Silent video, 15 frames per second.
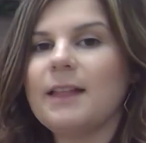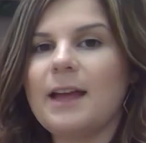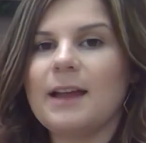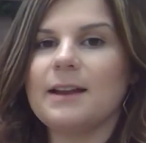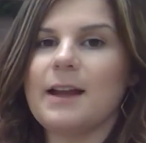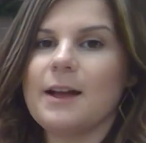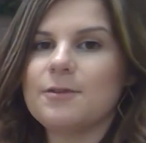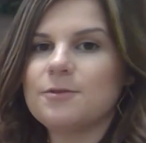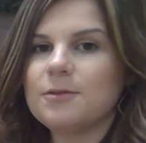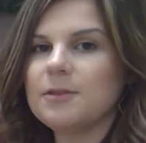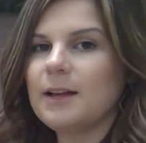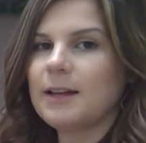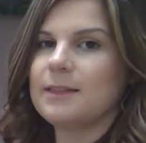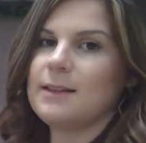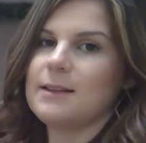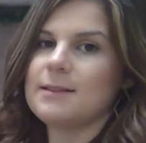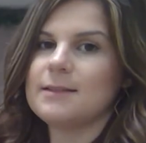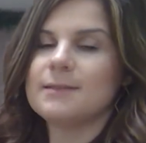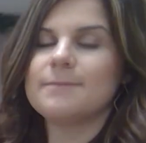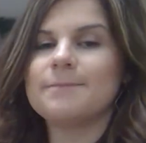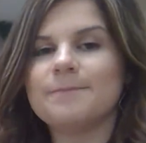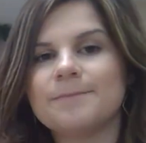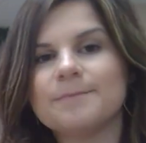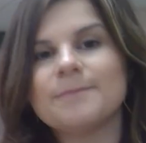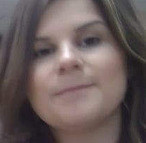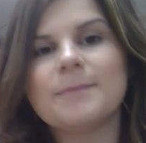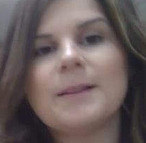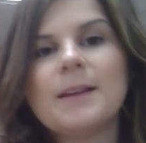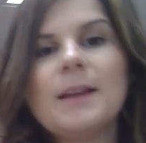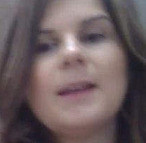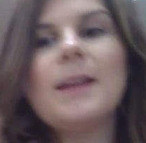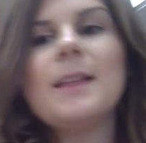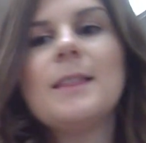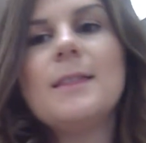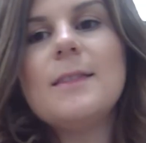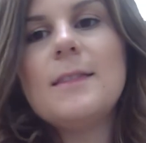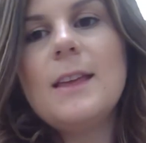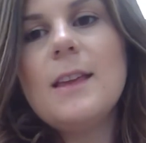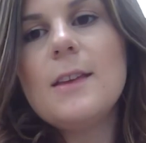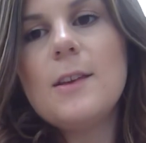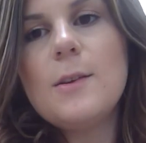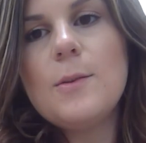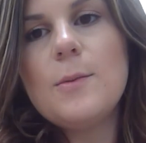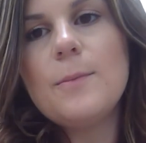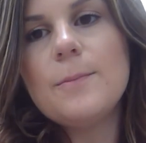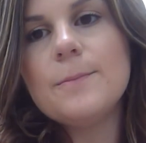laying natural like this. Thank you.